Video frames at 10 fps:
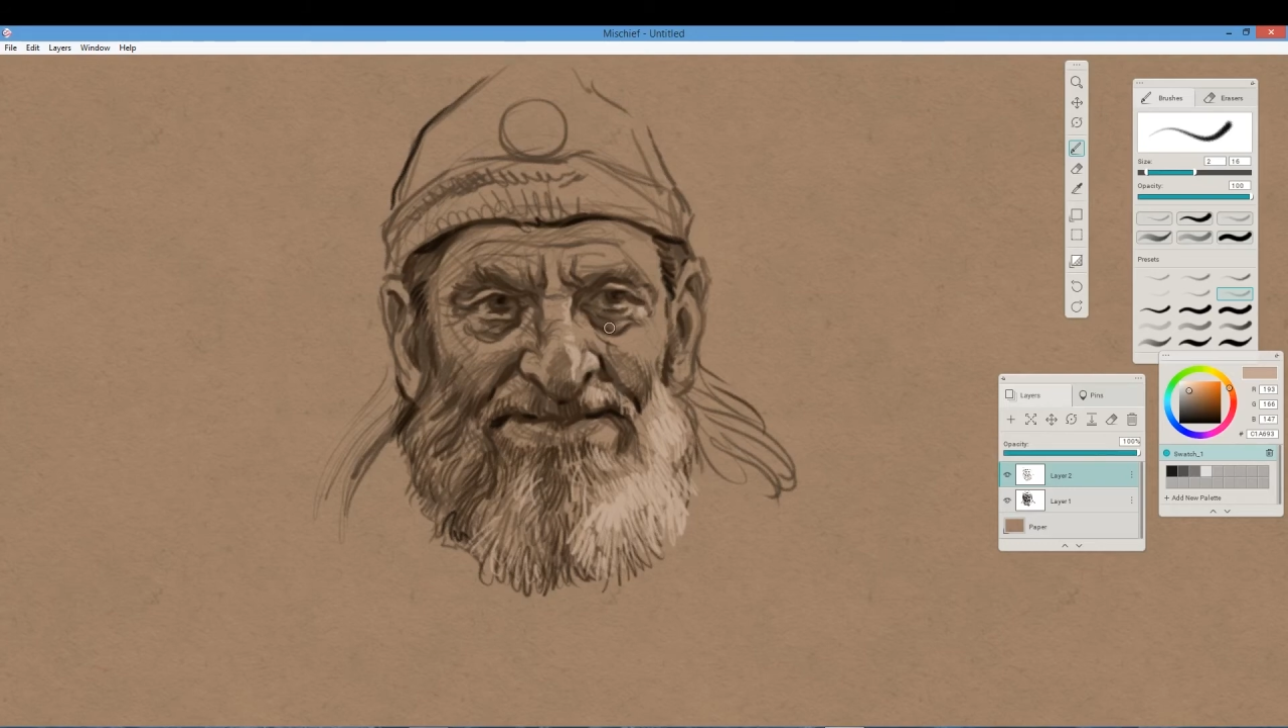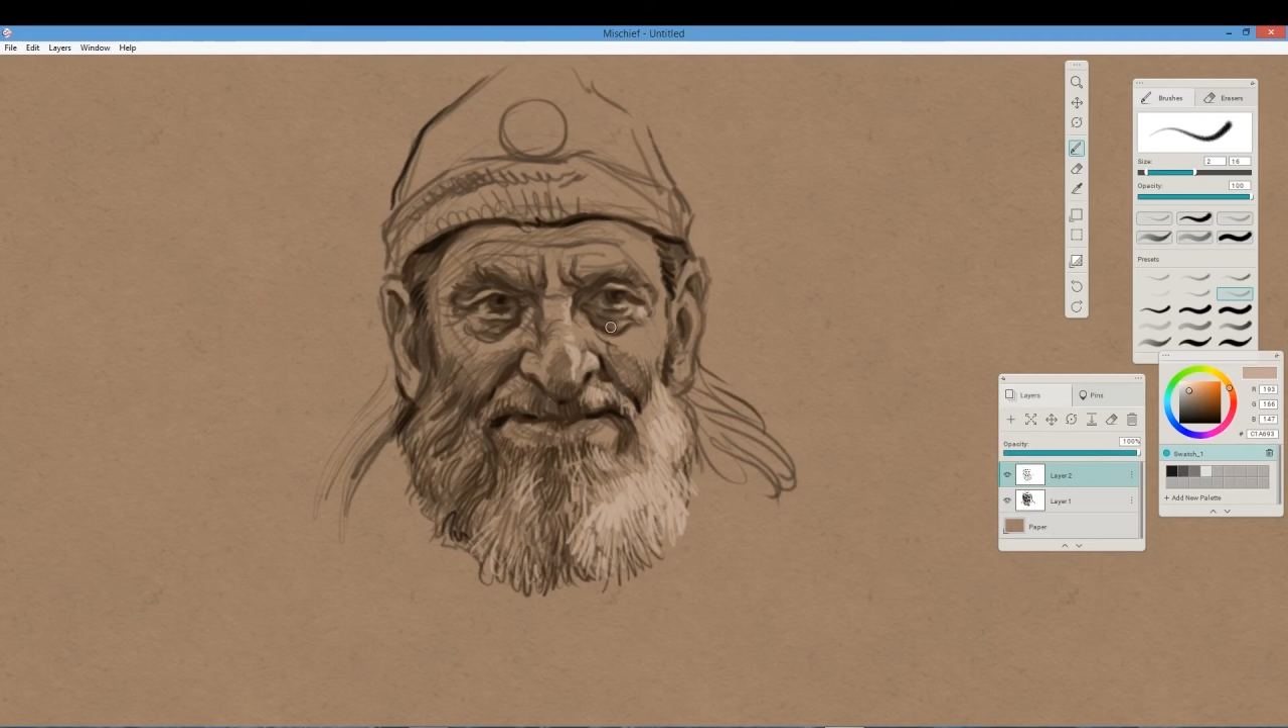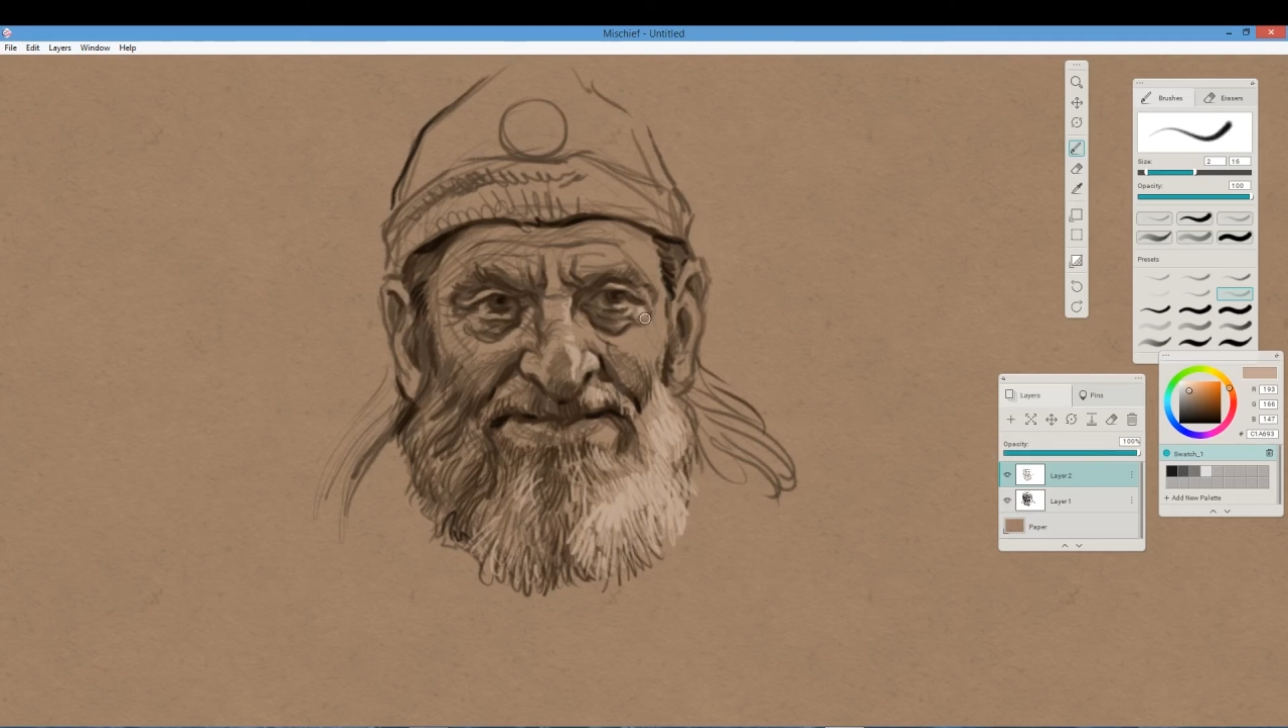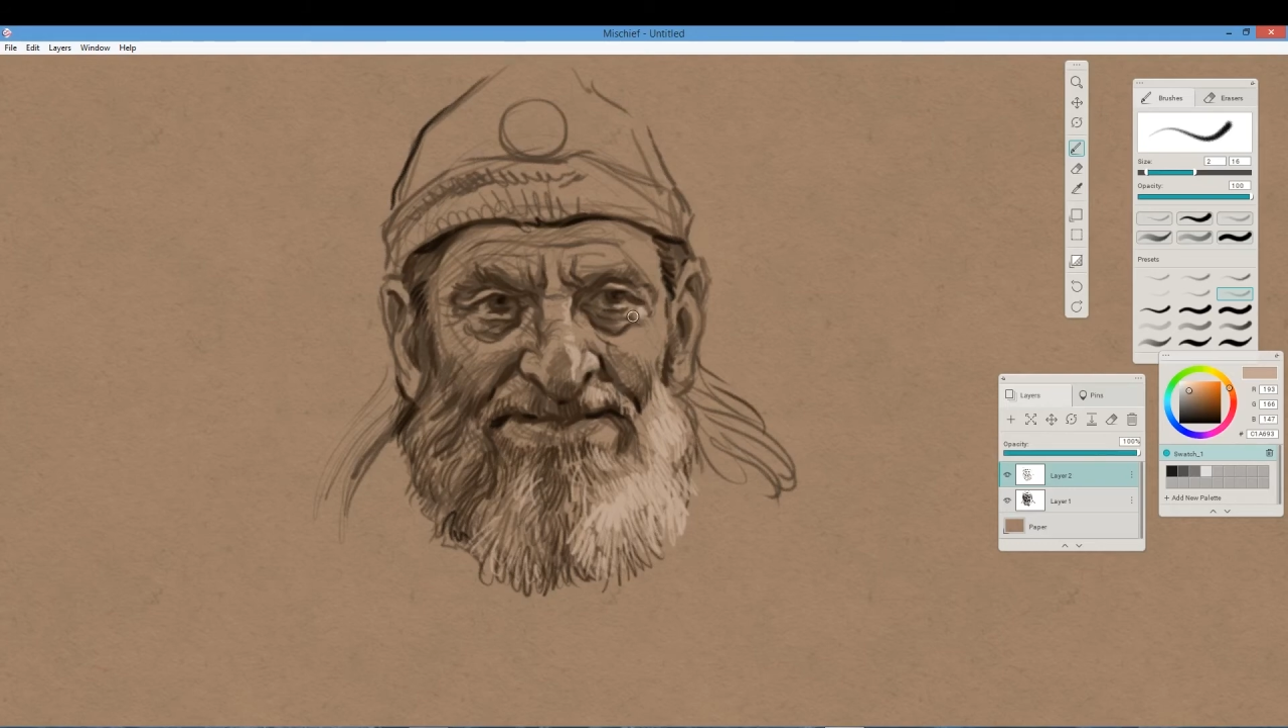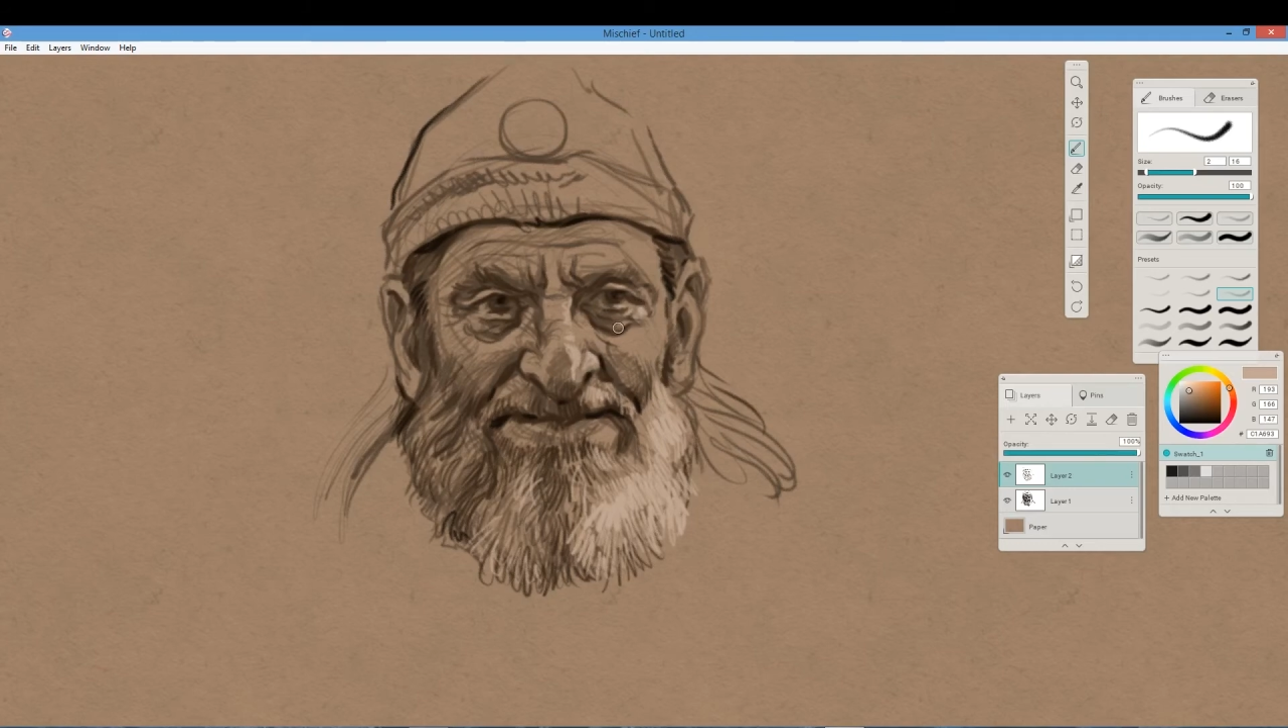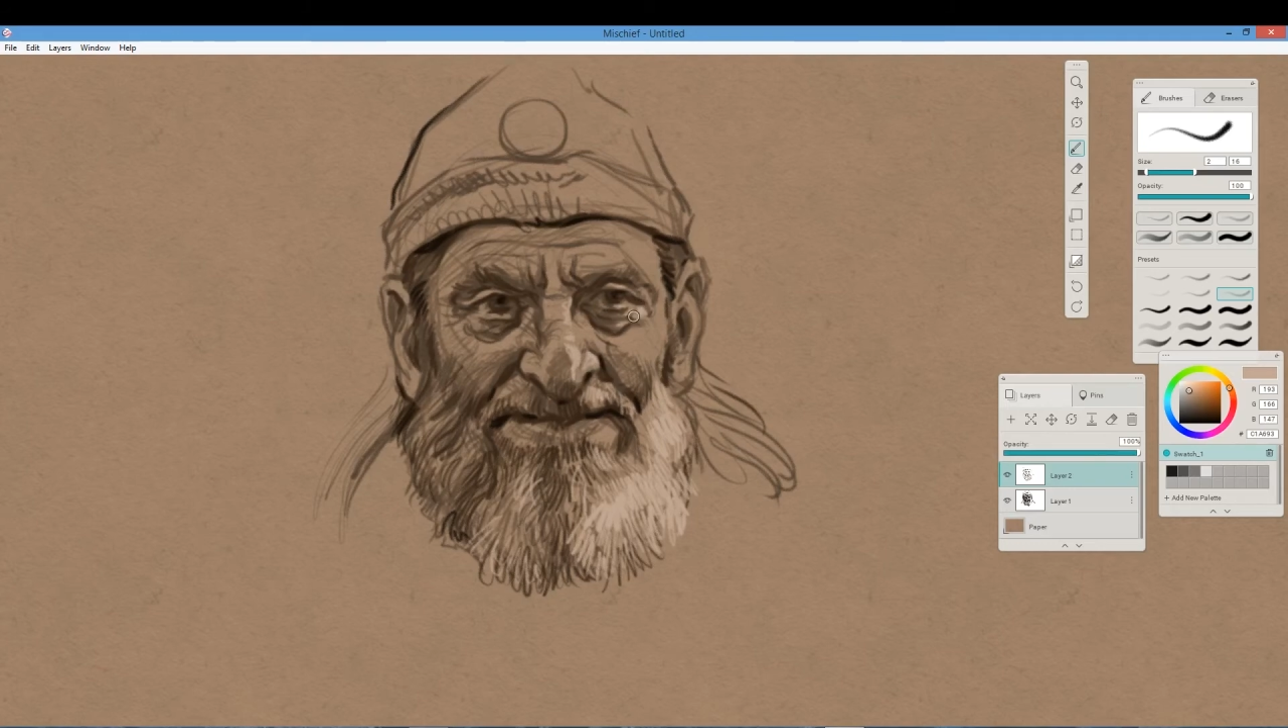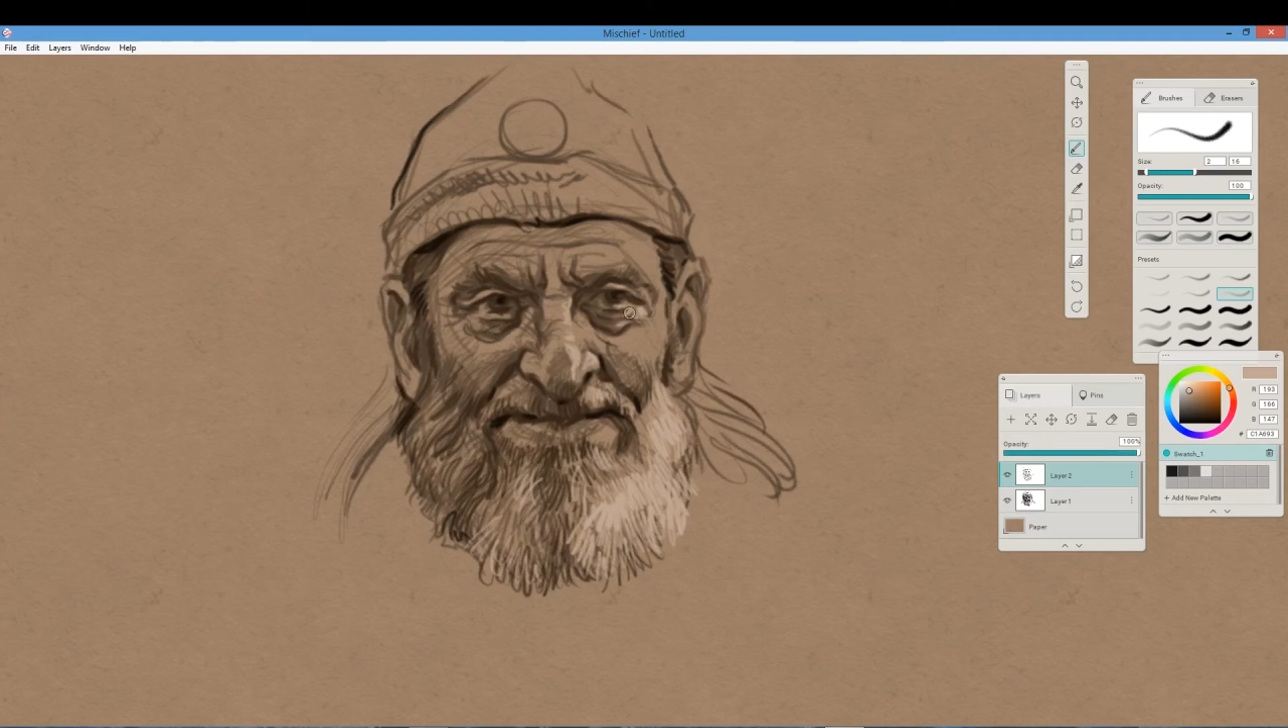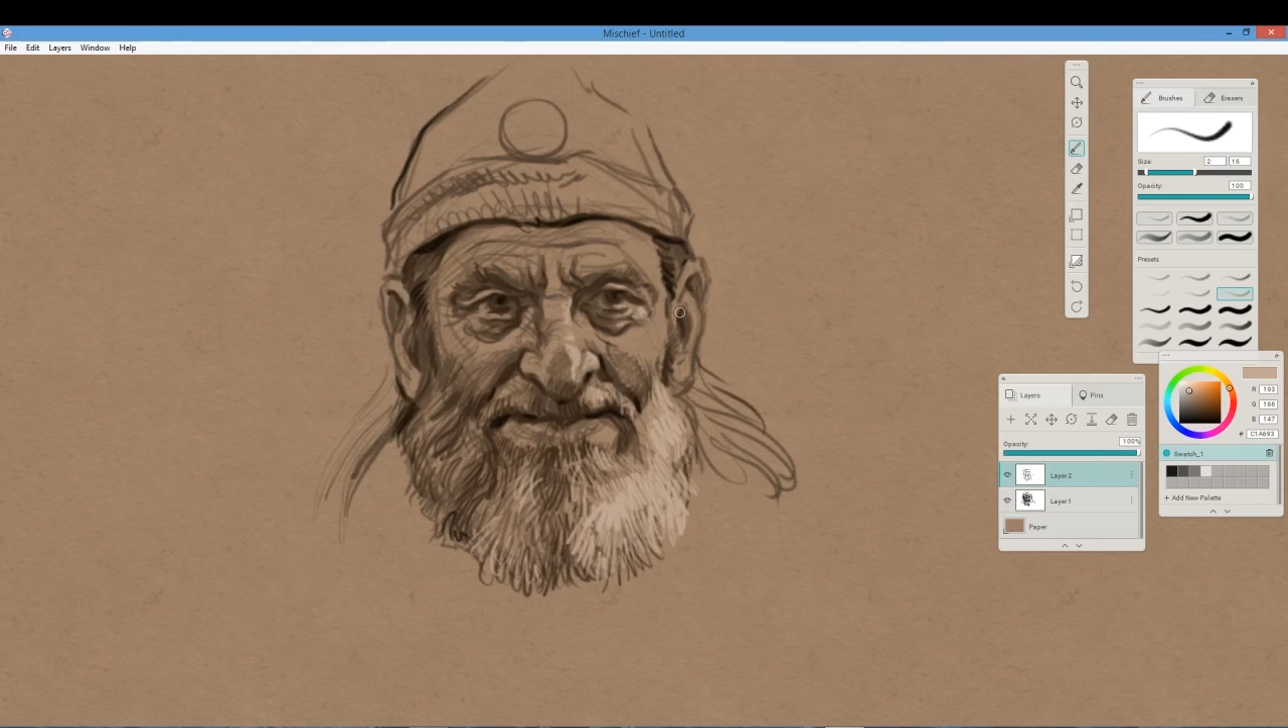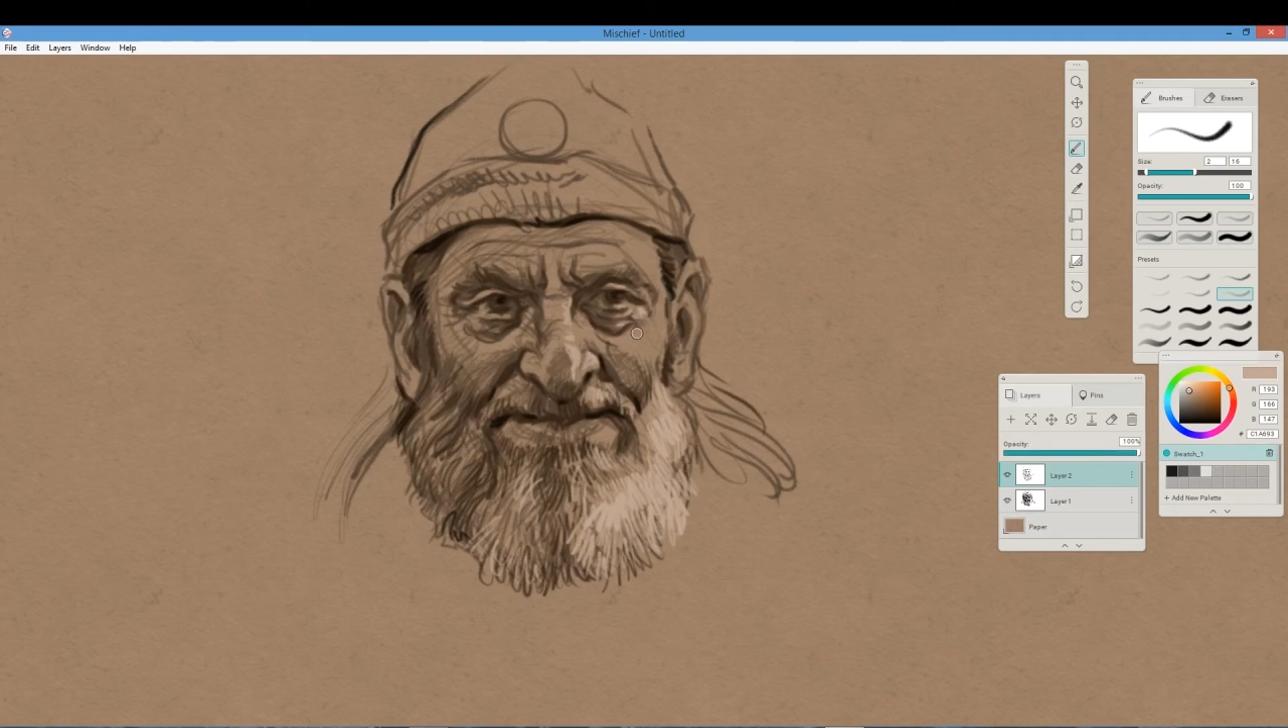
the brush,